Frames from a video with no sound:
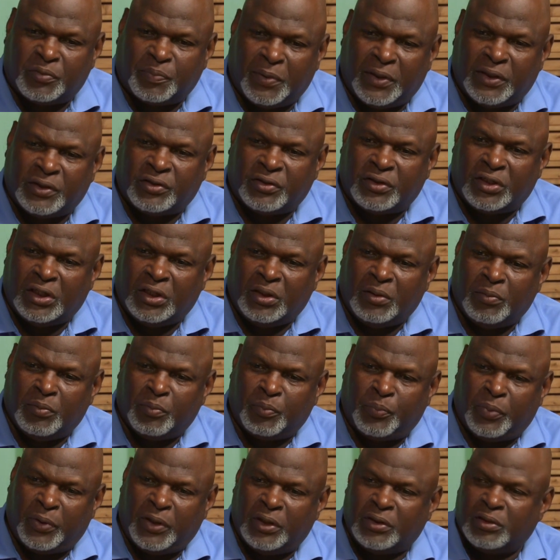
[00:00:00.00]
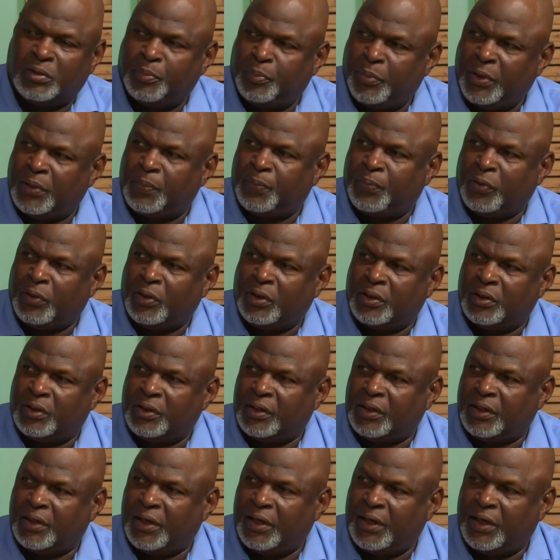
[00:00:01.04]
special team plays a big part
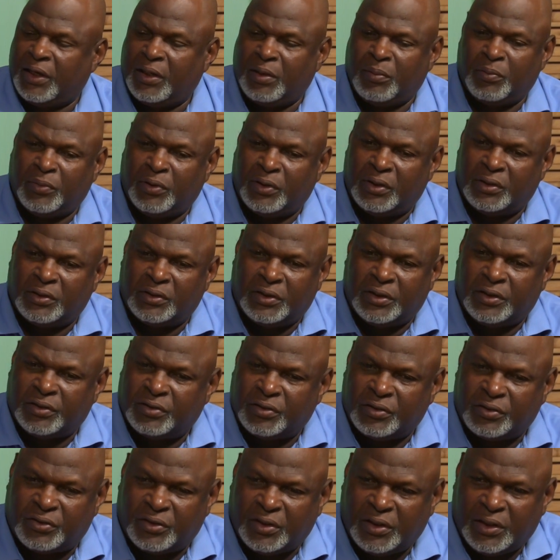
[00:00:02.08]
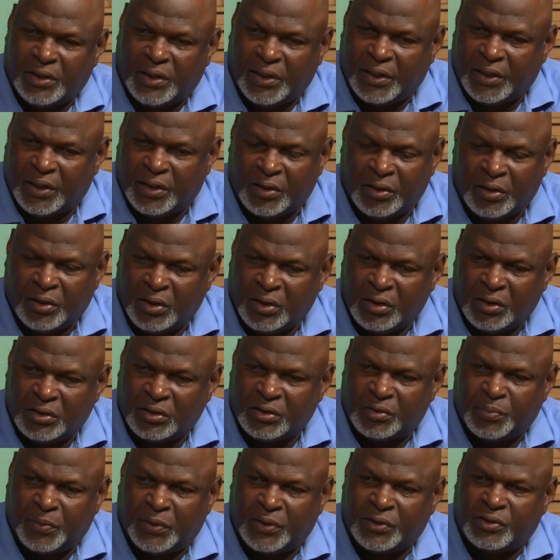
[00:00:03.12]
of the game. And just to see that
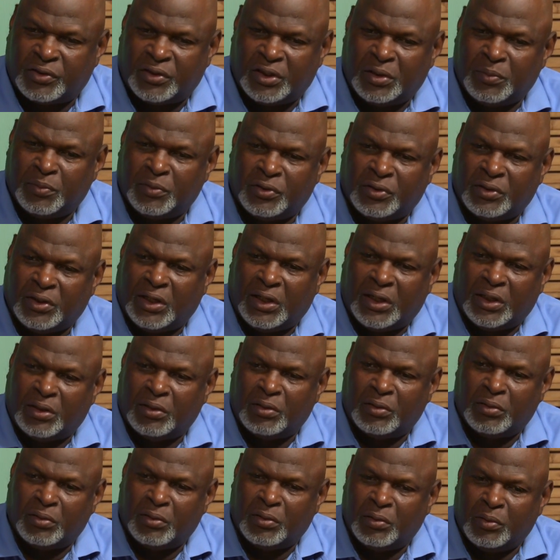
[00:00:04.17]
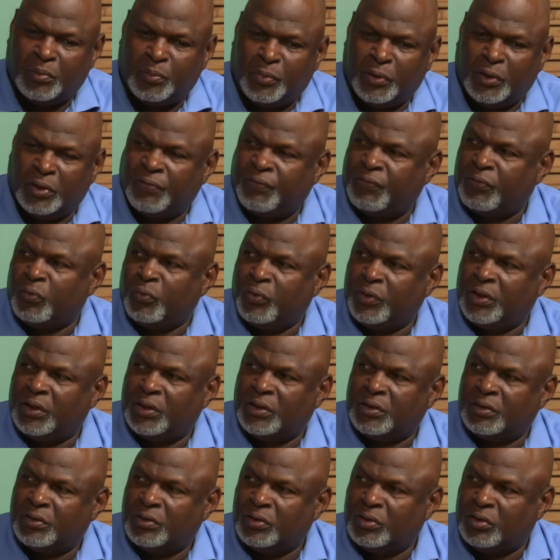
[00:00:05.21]
special team is not built for
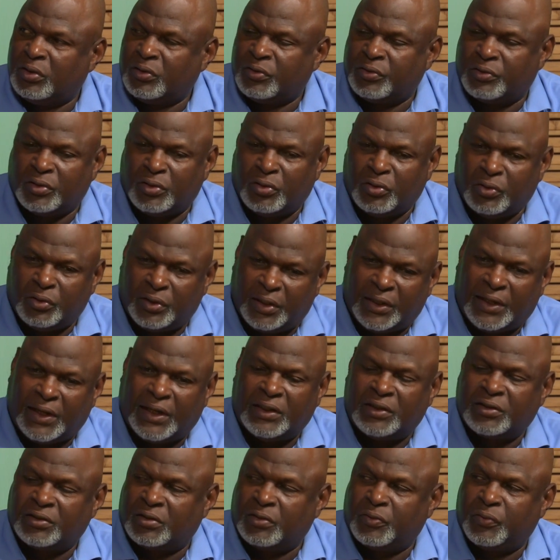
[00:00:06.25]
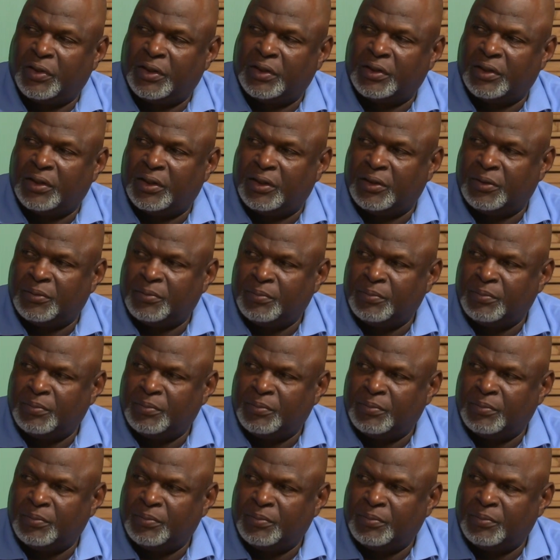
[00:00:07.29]
winning, so they got to correct that.